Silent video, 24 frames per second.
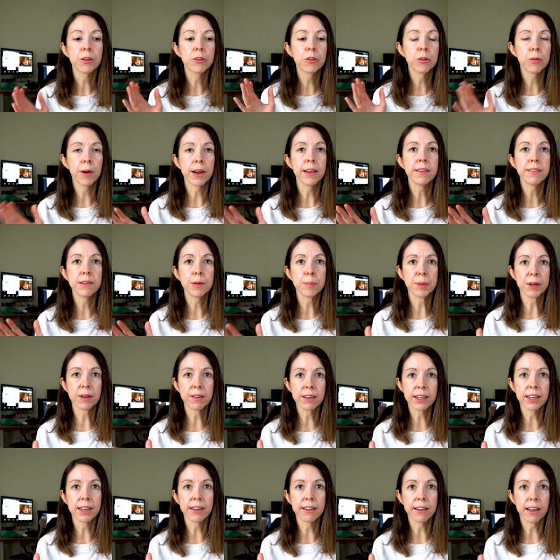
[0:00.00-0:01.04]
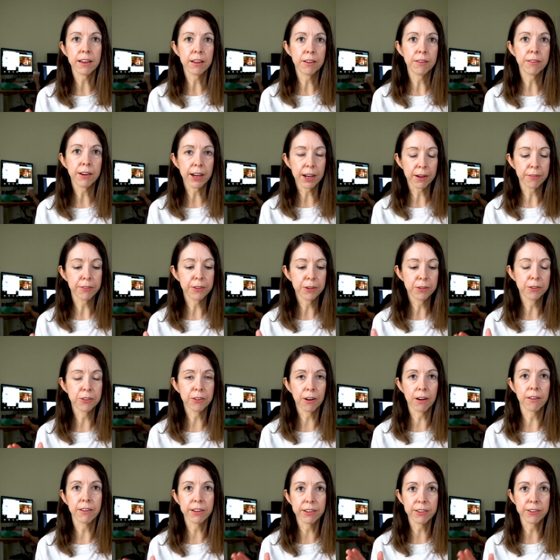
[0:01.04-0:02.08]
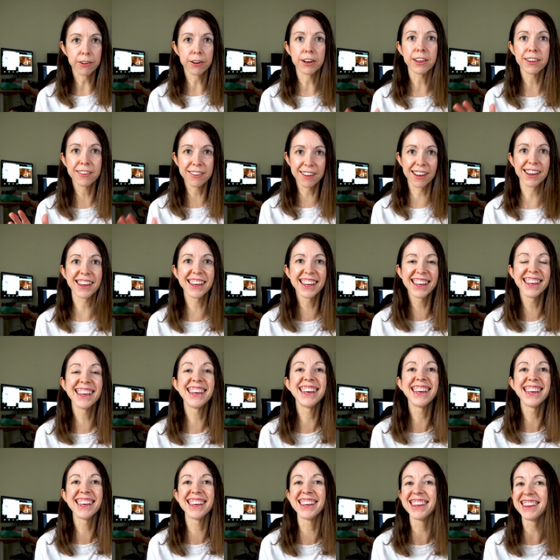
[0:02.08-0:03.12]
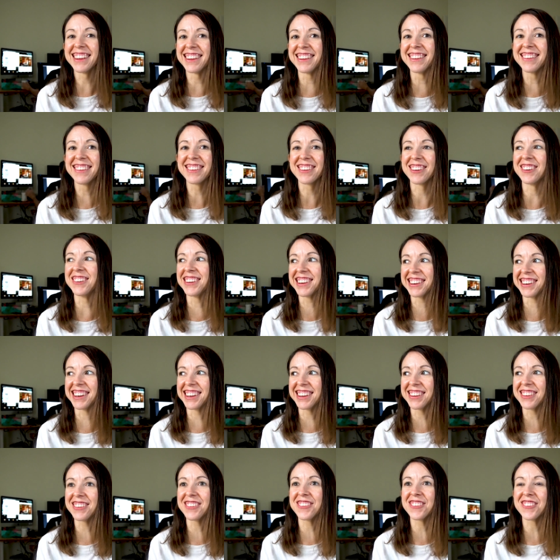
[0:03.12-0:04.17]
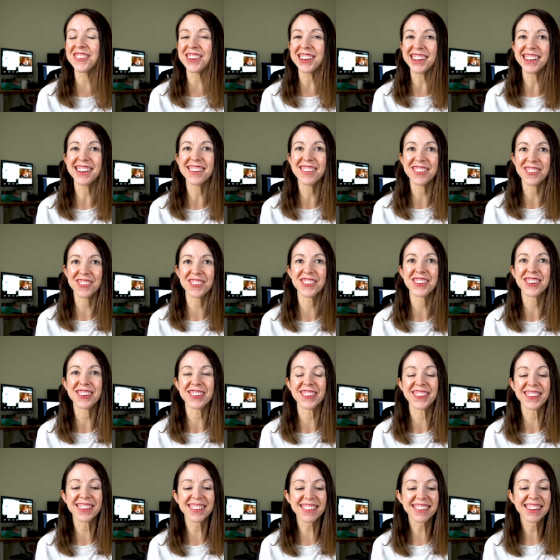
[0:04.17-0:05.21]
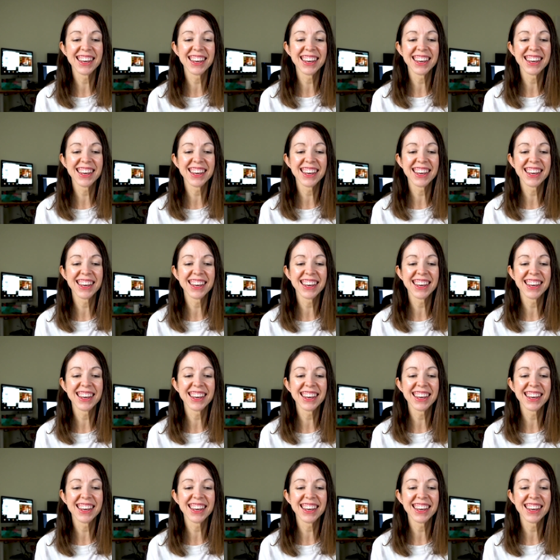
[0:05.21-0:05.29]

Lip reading: crazy building that you have to draw in 30 seconds, which is really difficult.